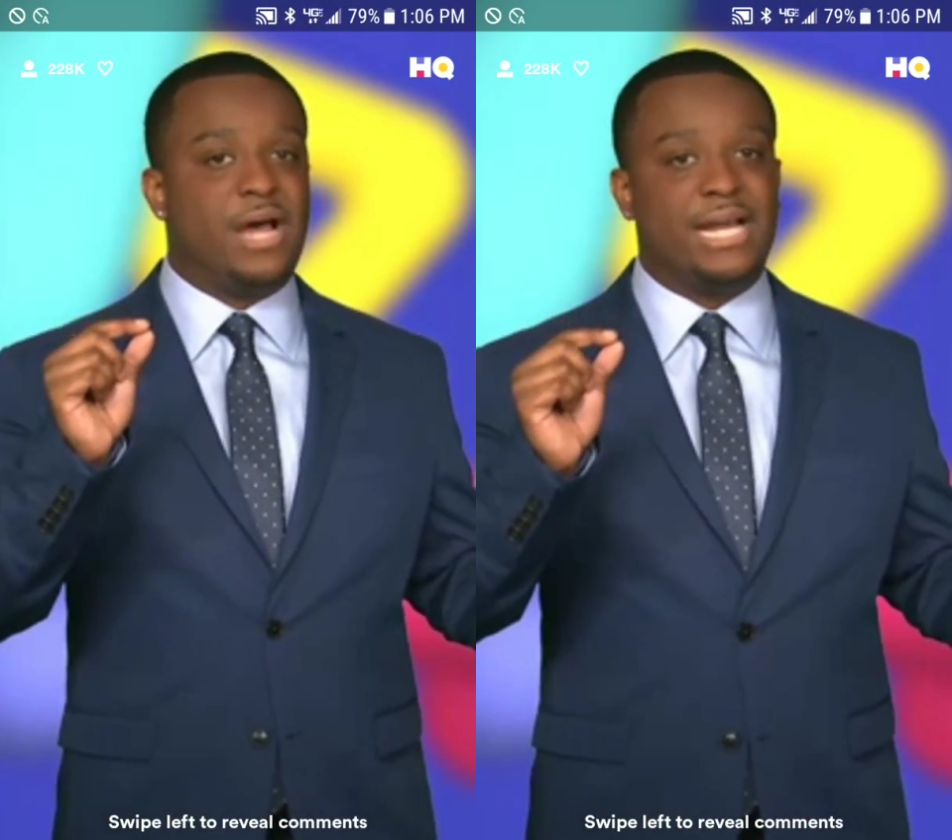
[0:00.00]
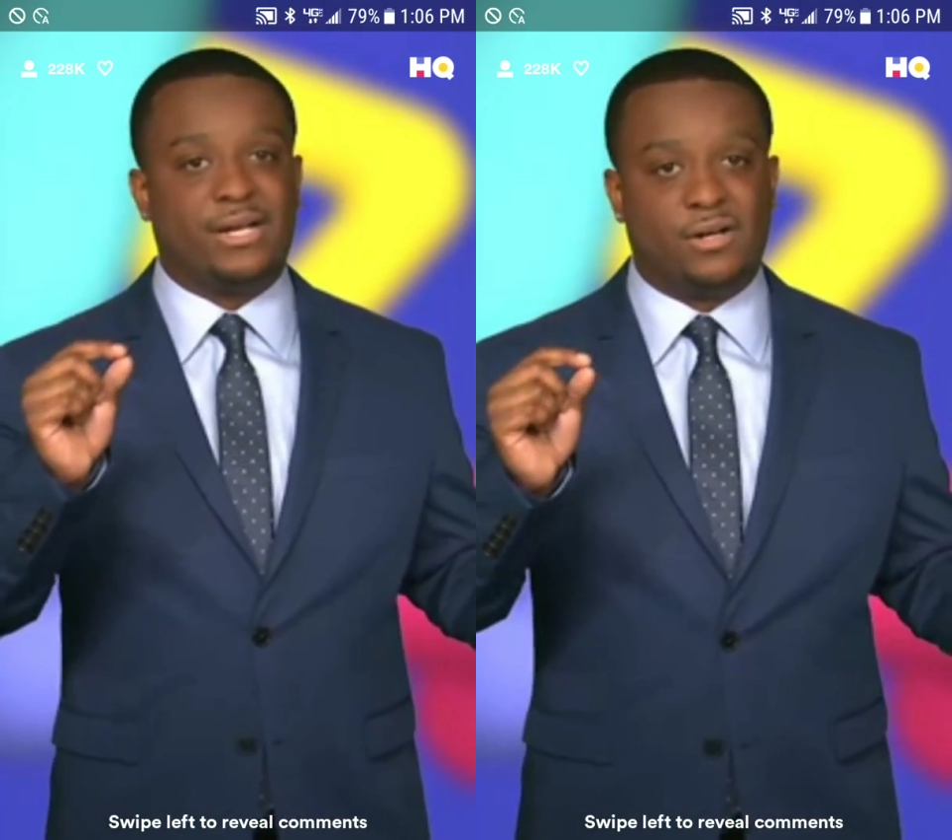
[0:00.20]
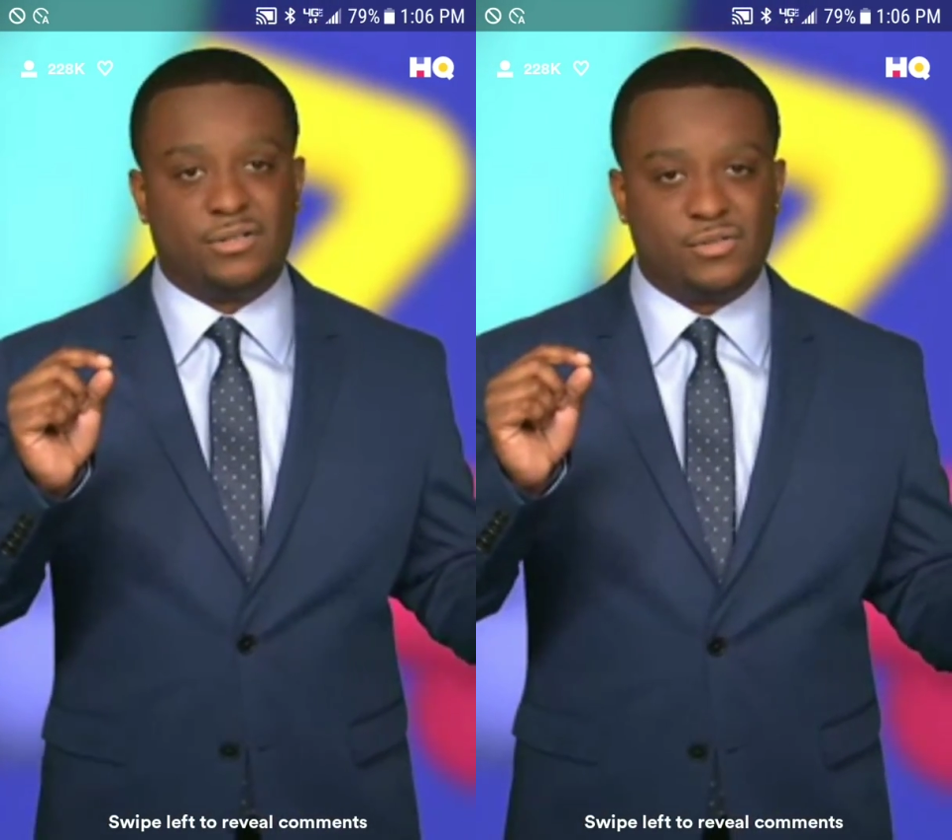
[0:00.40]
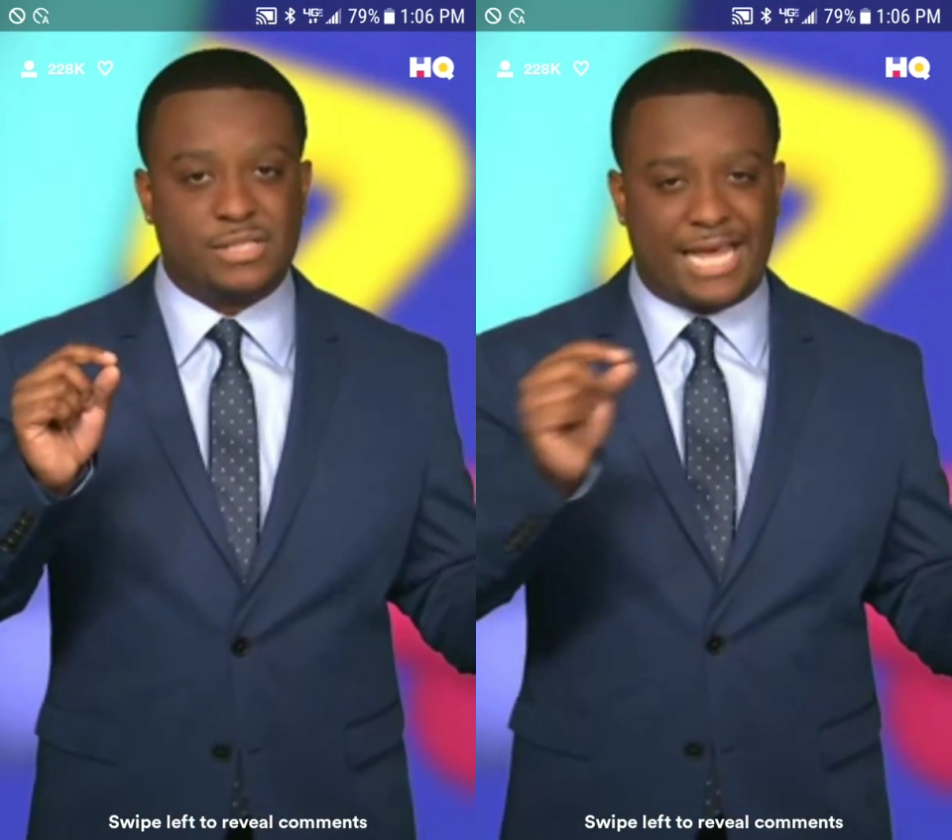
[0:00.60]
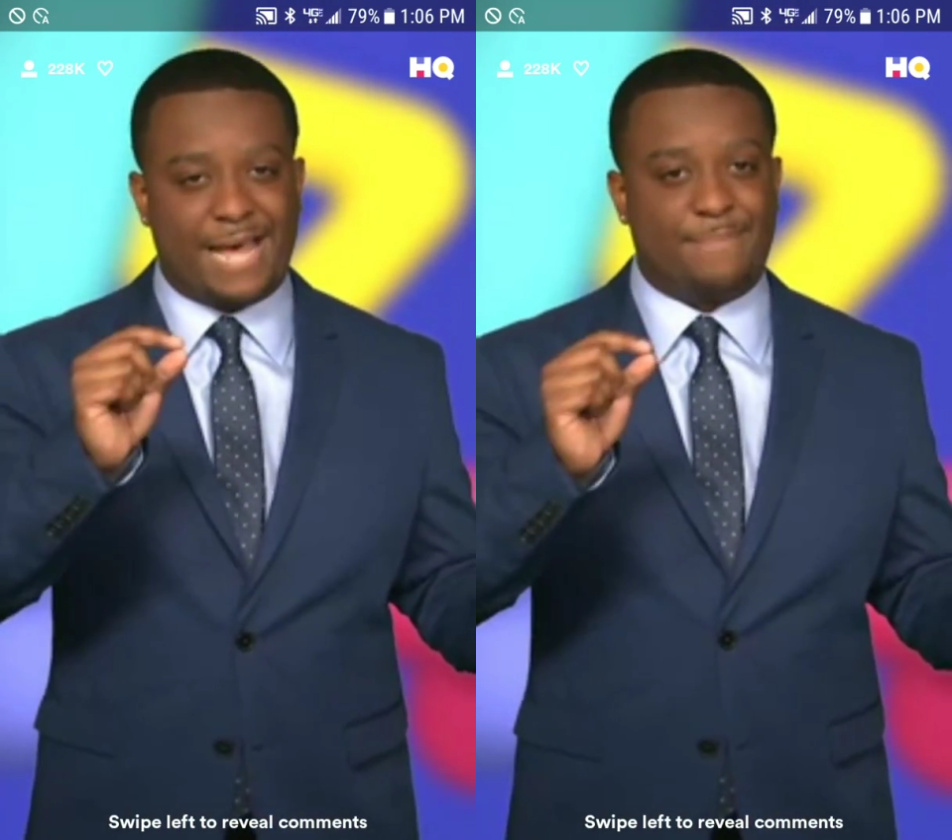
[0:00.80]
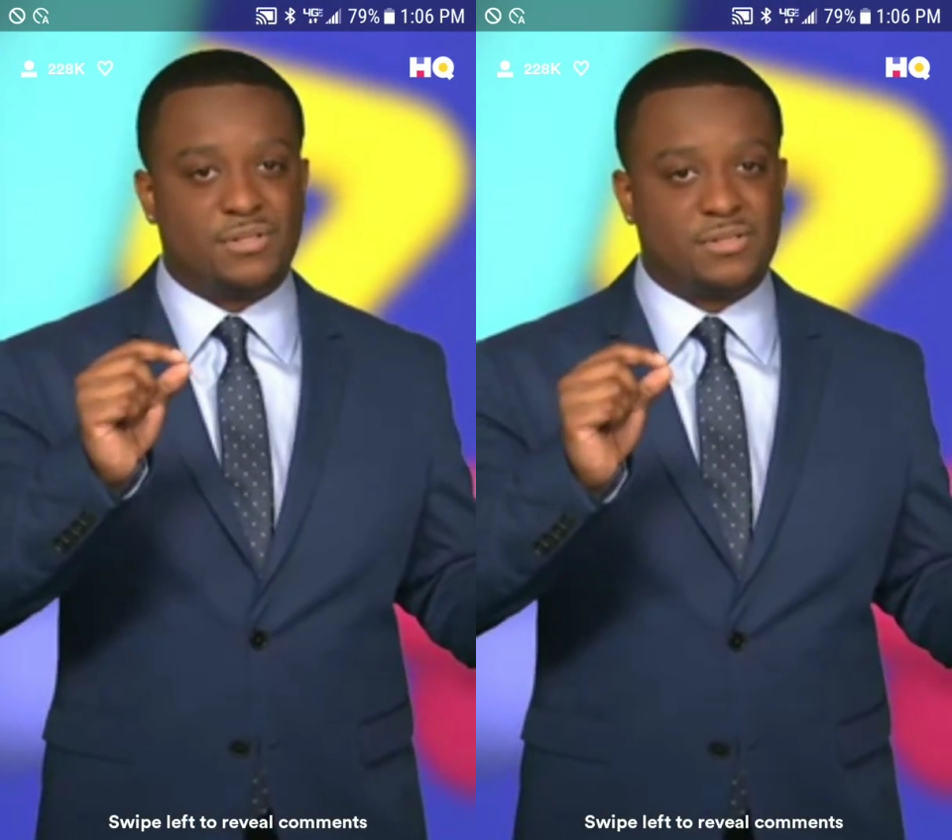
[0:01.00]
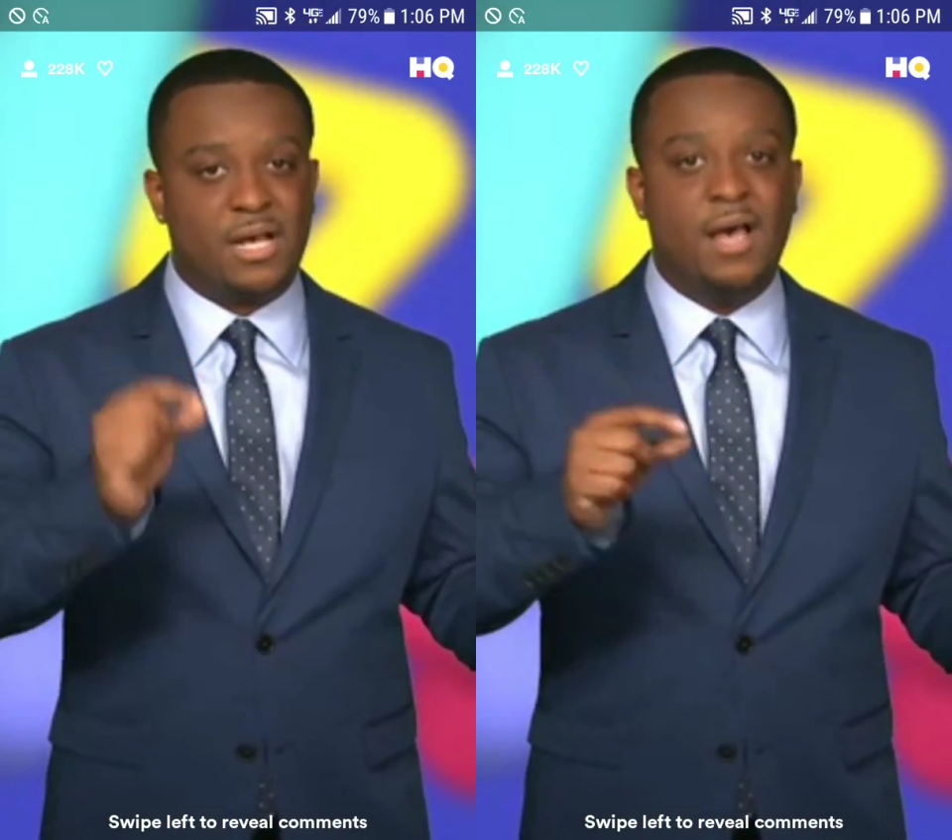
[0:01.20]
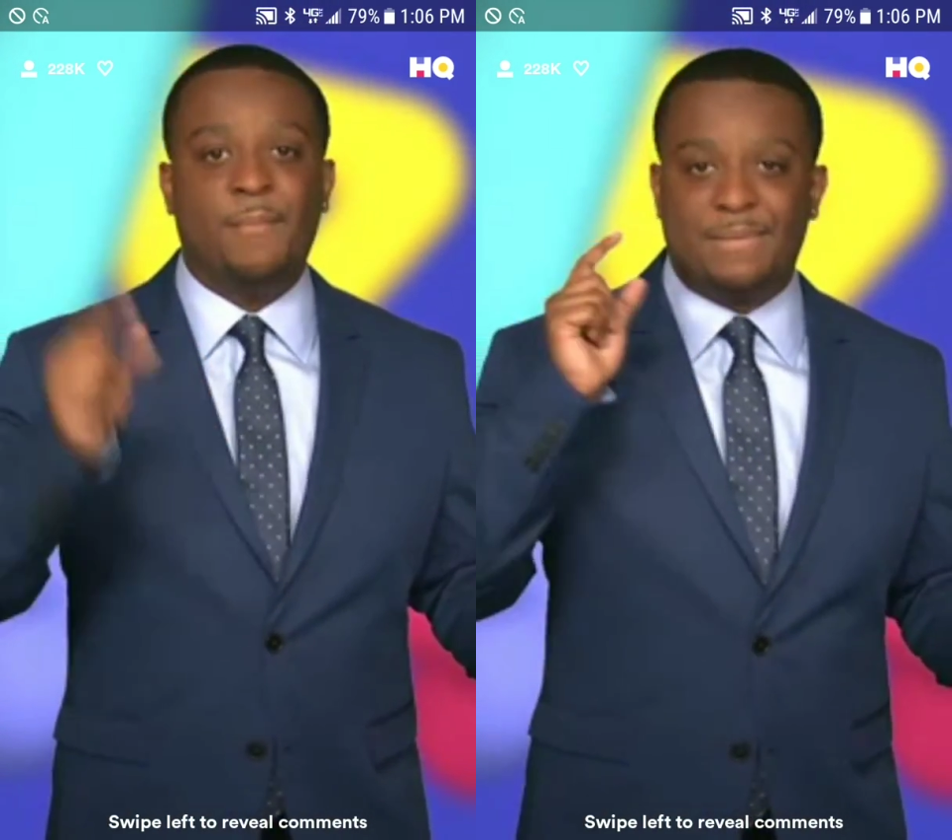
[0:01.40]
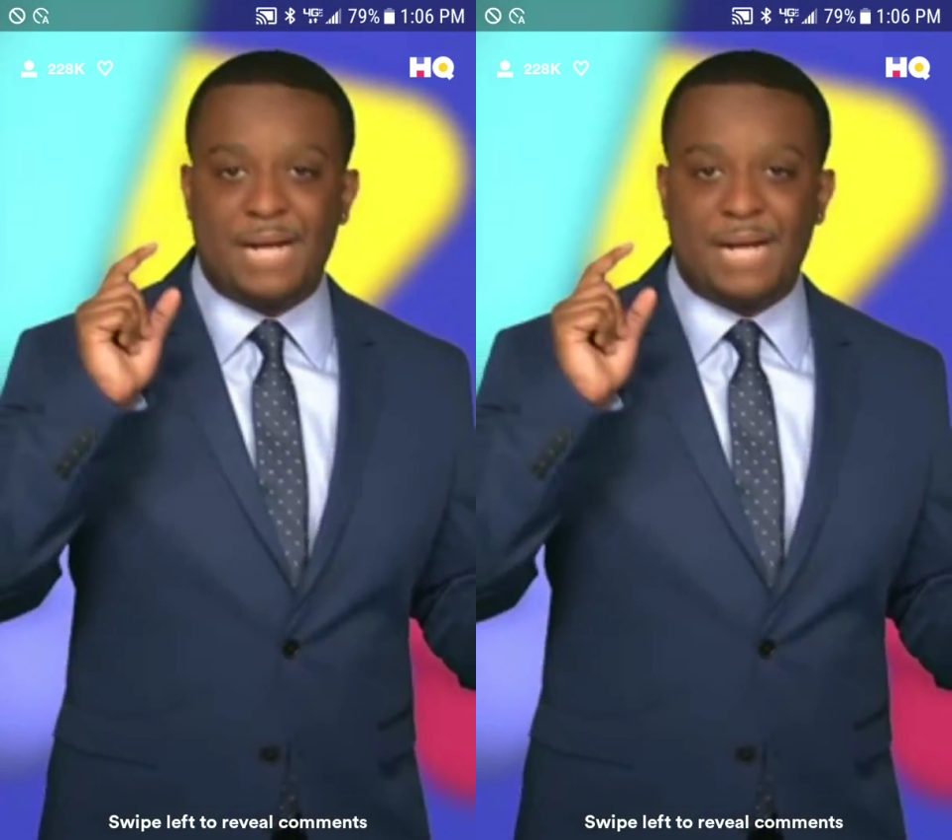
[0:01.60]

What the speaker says: writing on those capsules,